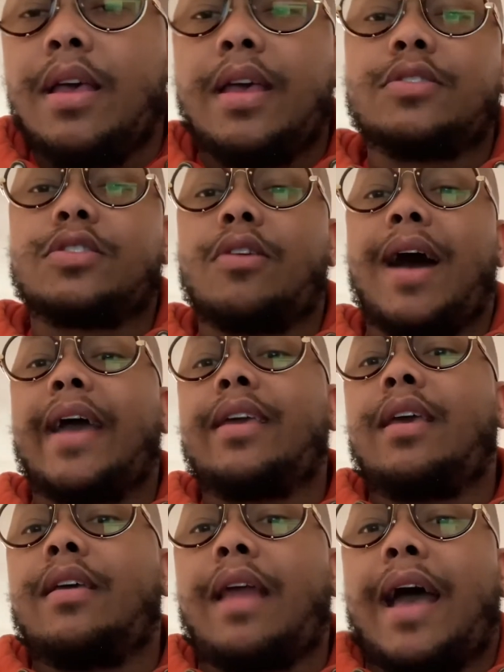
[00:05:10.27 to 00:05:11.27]
And so I
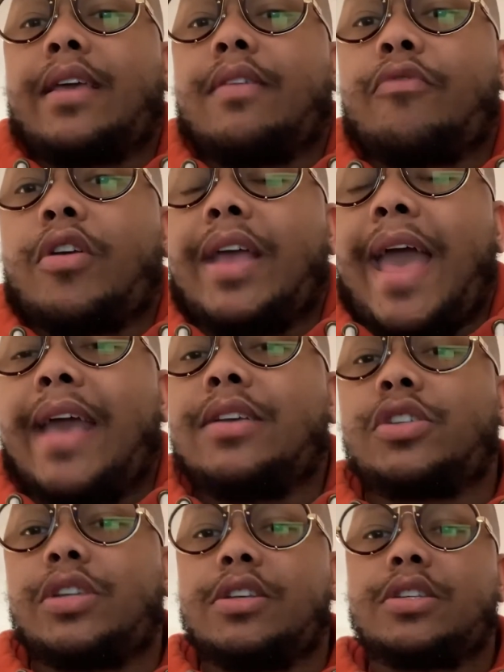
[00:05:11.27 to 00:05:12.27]
get I get very
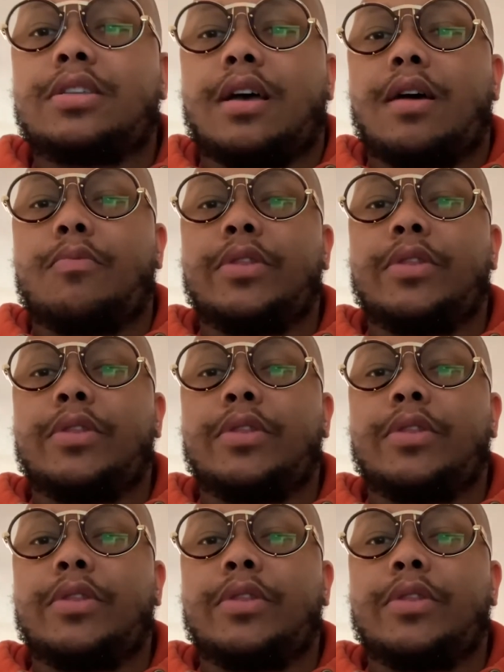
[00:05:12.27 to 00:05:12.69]
anxious um,